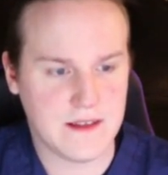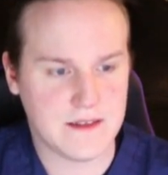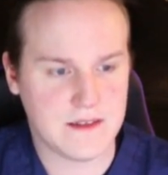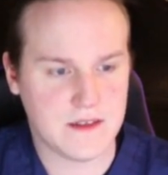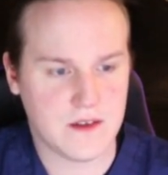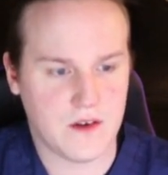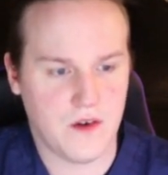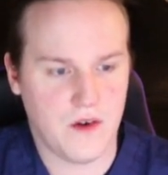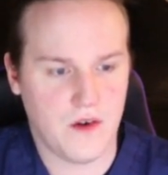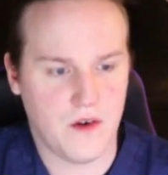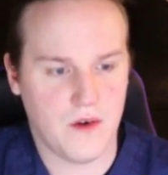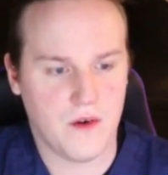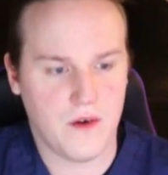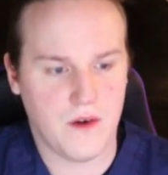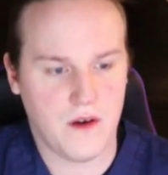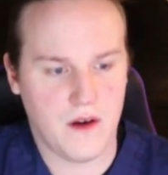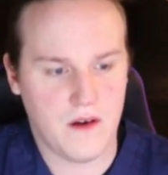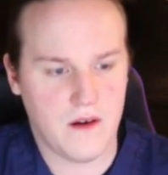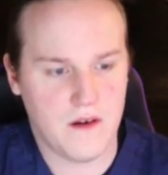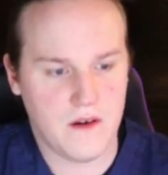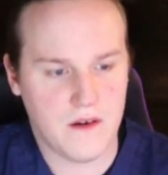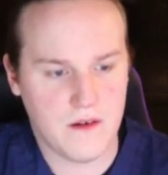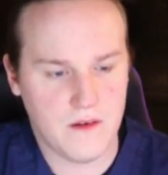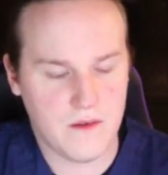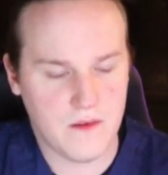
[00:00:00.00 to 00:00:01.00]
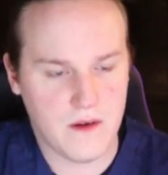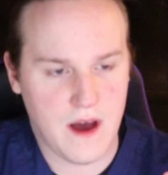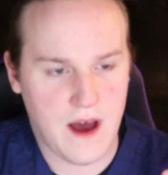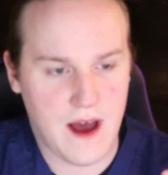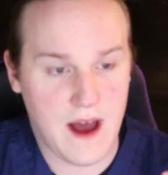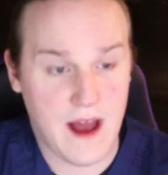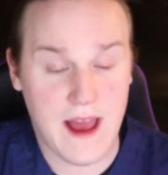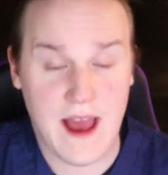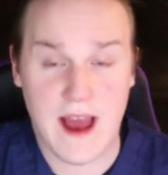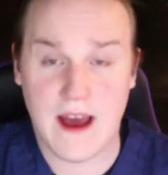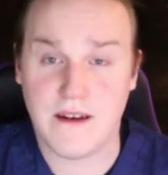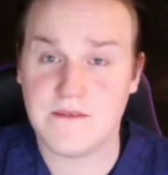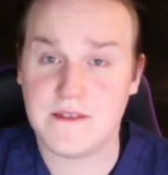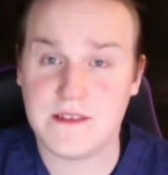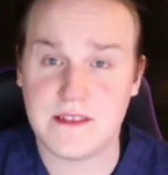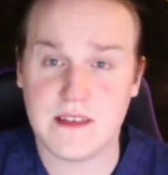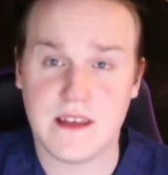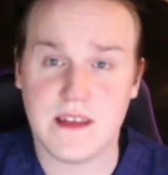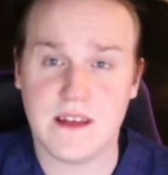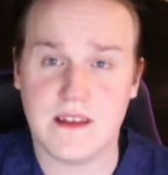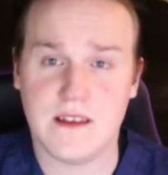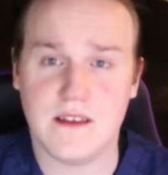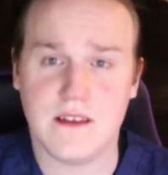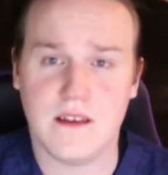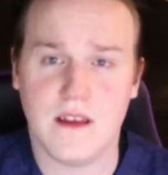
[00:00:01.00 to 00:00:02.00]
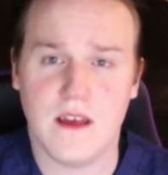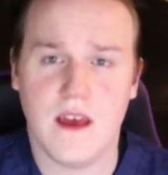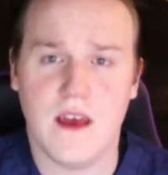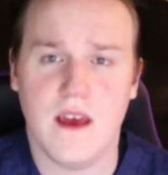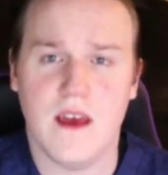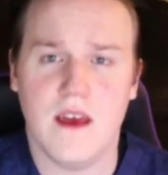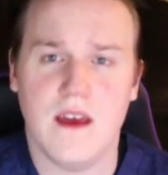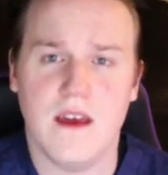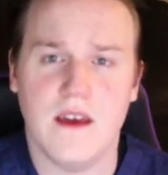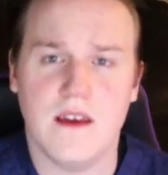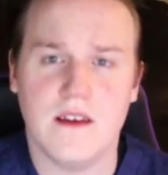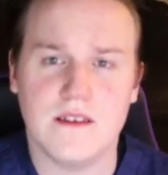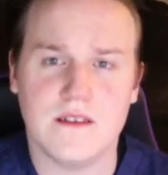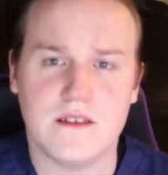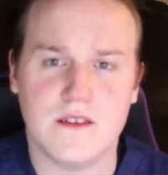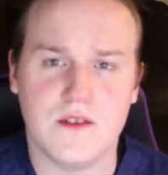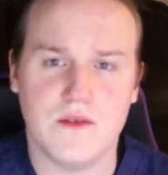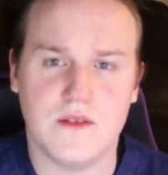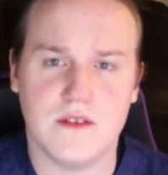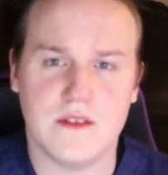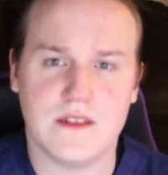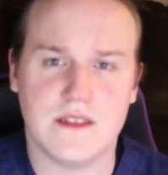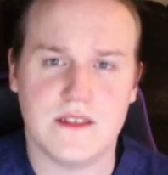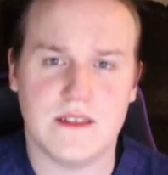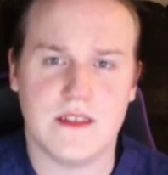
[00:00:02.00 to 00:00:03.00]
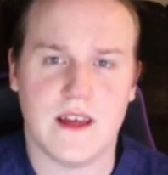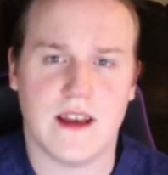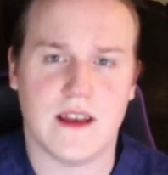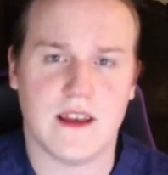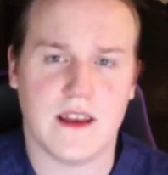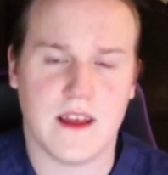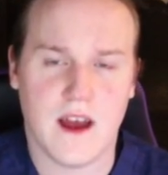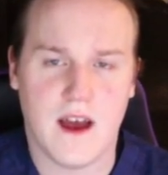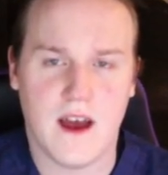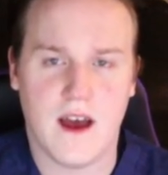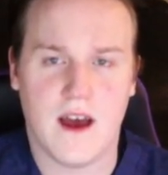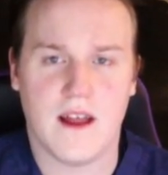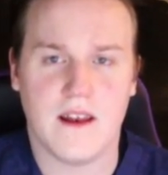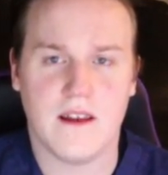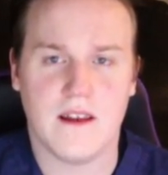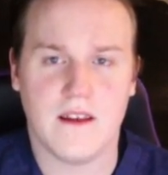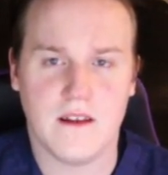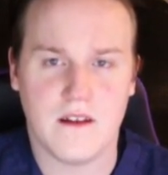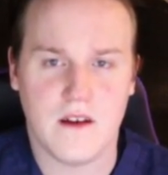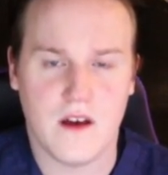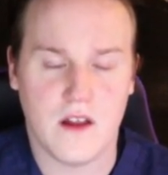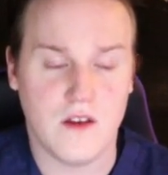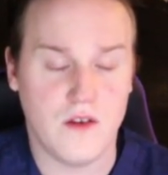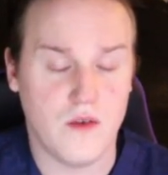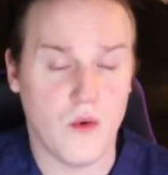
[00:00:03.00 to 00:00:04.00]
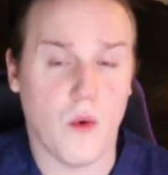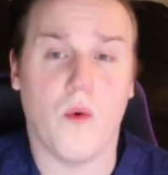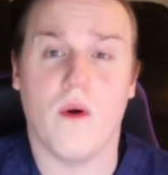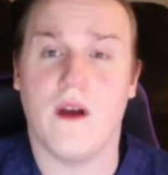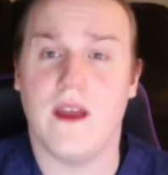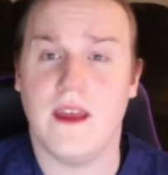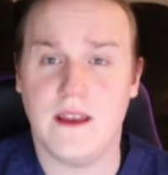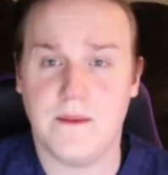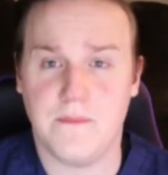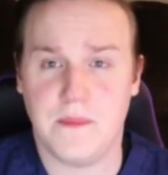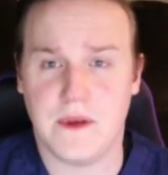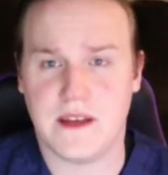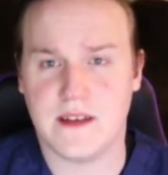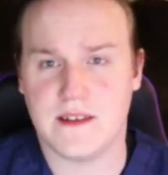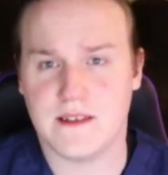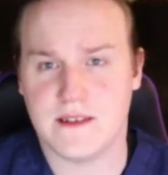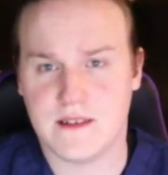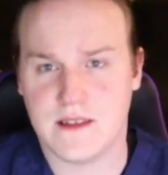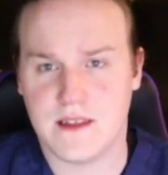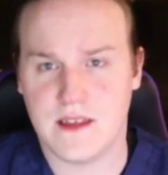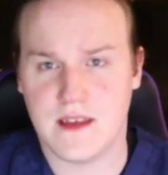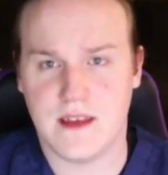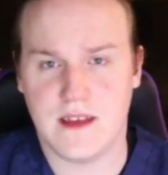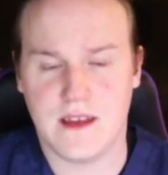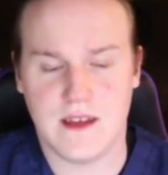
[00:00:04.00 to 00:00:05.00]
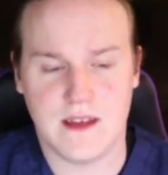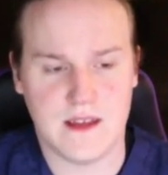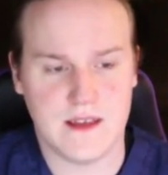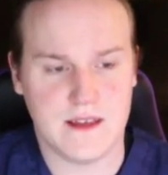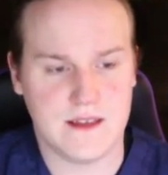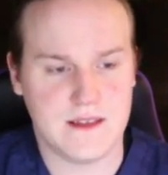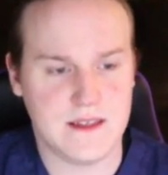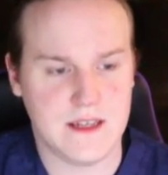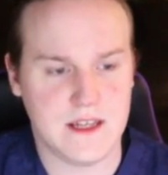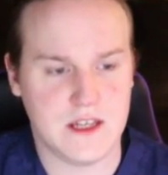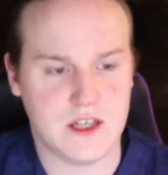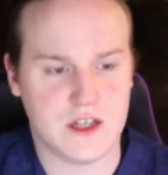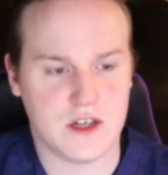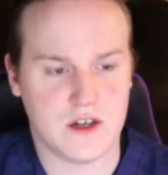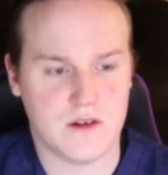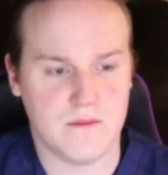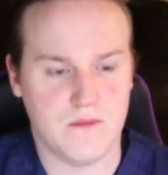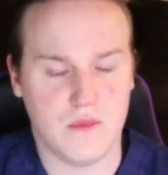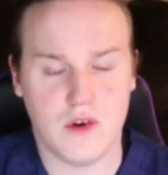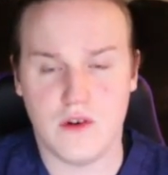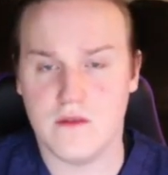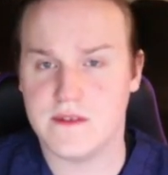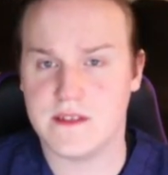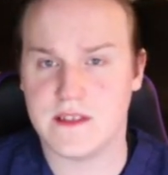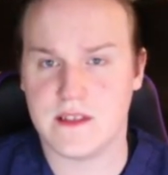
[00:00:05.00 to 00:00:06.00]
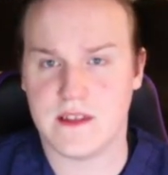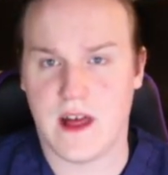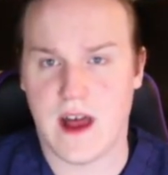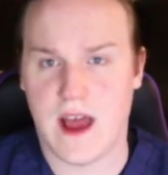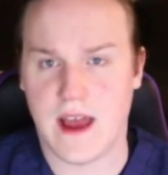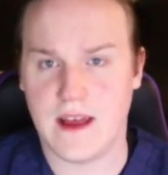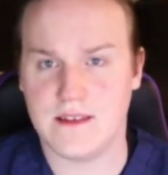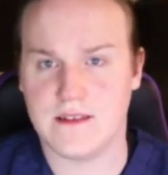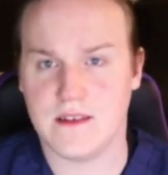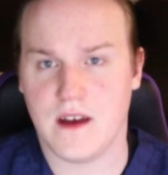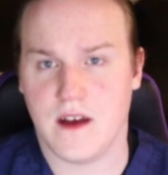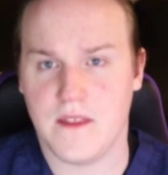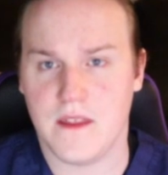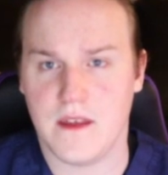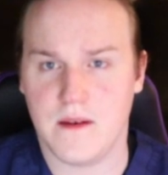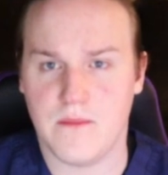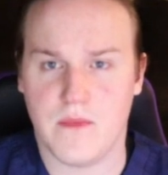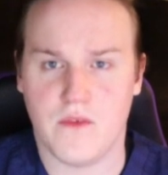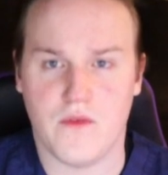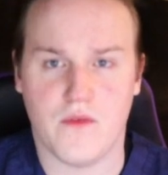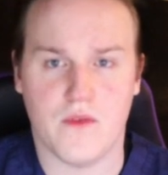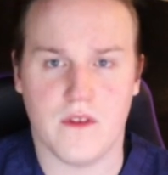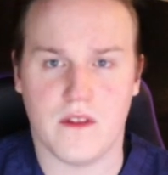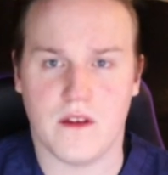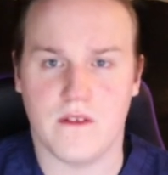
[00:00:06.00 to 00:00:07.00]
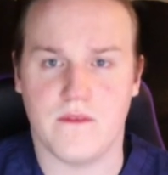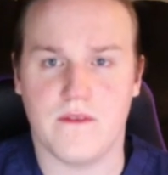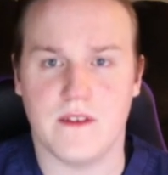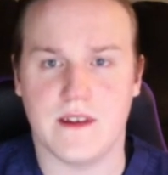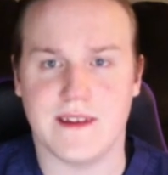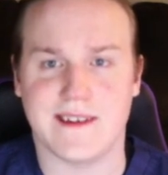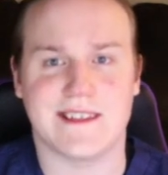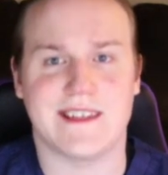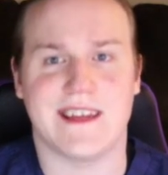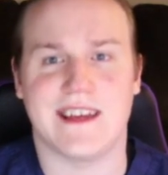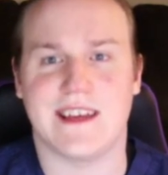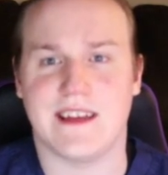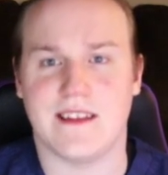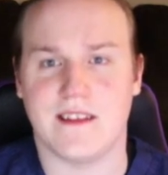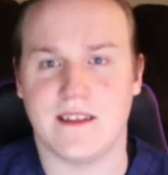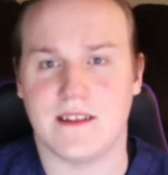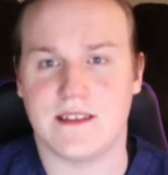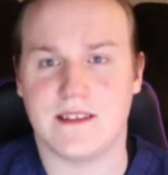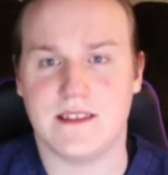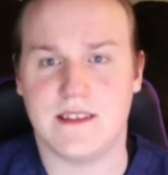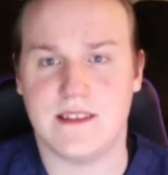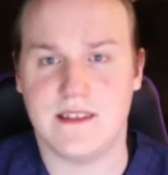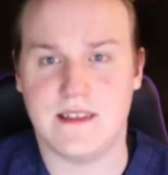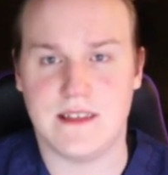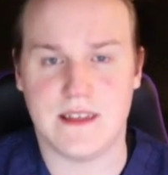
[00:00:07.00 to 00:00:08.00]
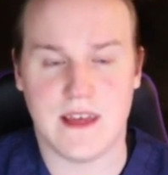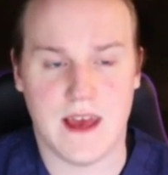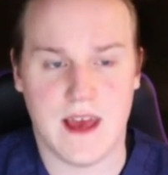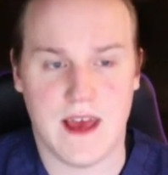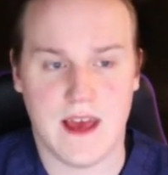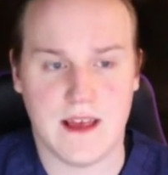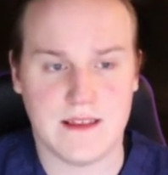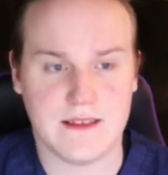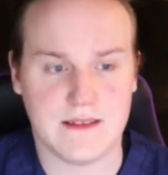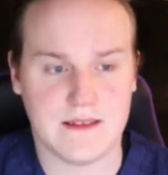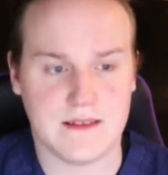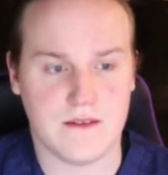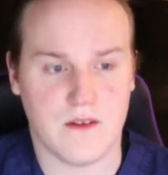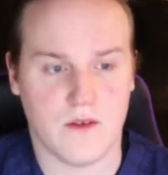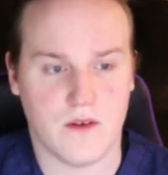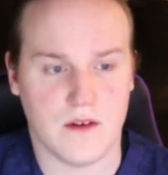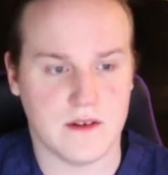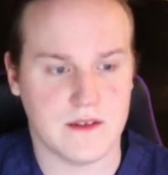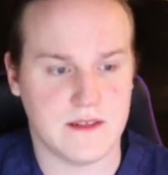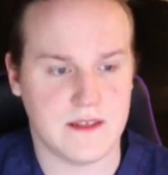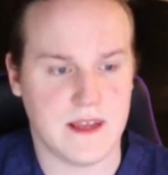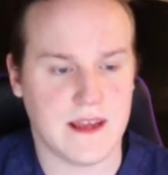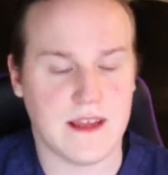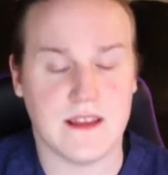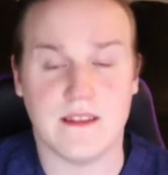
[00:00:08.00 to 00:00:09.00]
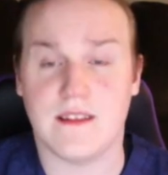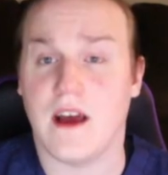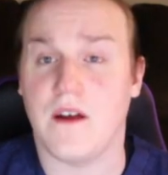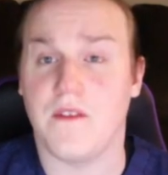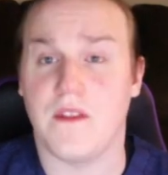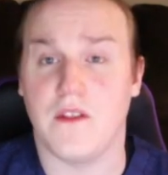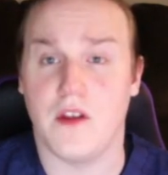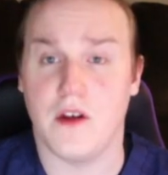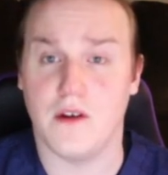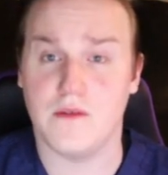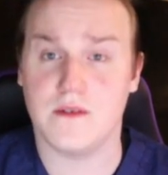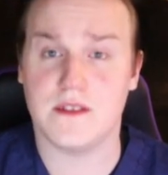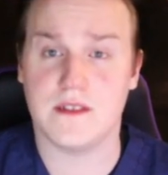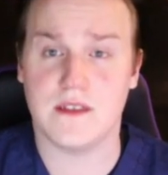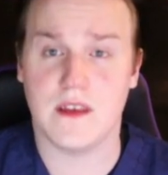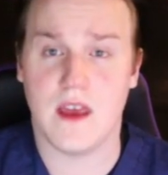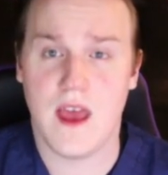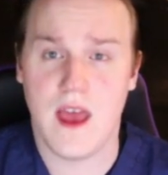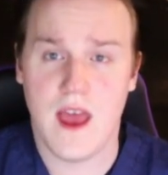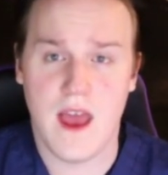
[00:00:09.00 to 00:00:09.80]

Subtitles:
So I have seen students that got annoyed because the teacher moved slides on them before they finished taking the test or taking down the notes.